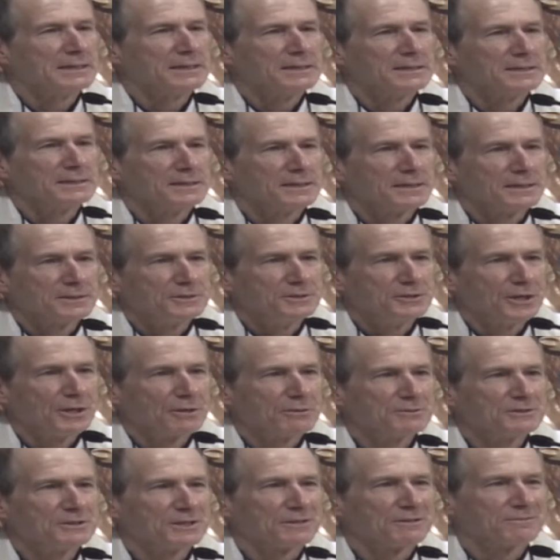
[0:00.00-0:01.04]
Yet
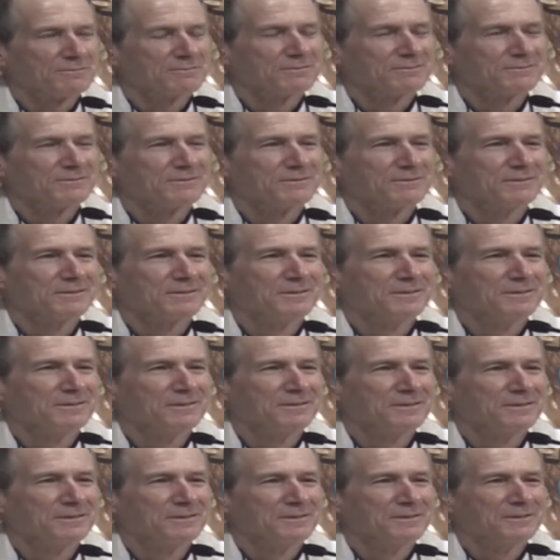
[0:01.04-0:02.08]
Joseph
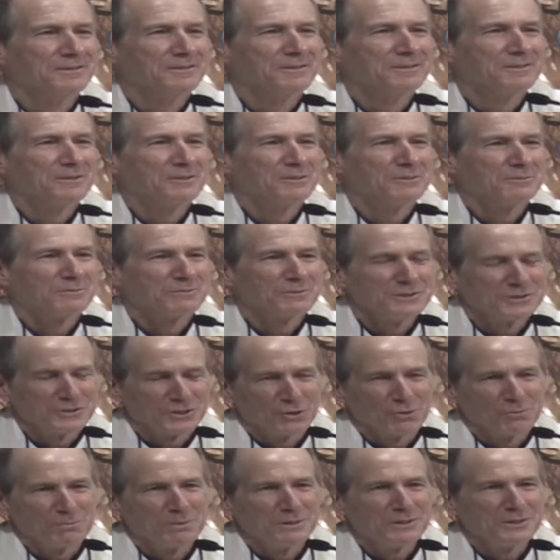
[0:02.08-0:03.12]
was
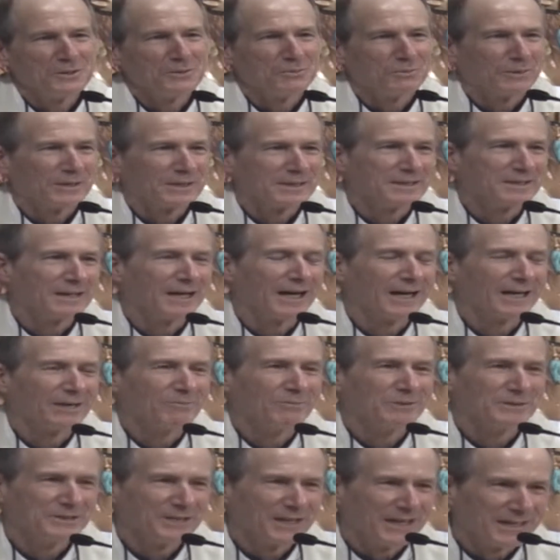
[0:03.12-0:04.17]
open to what God
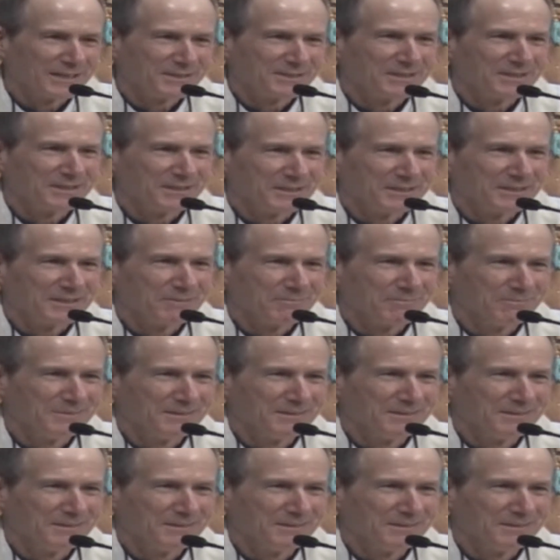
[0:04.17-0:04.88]
was asking him.